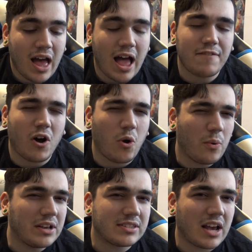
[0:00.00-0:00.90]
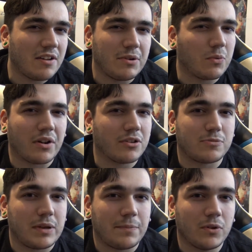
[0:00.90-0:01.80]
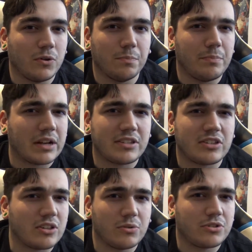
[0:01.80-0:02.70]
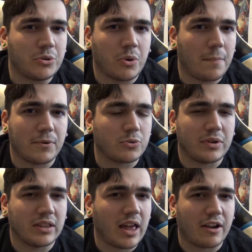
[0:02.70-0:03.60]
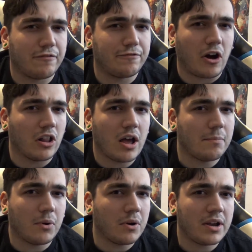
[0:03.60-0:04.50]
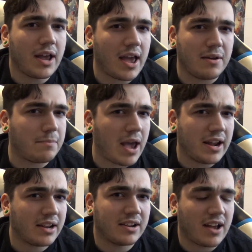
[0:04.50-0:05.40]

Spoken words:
I've always kind of been one of those people who mixes those two up between, like, Fall Out Boy and Panic.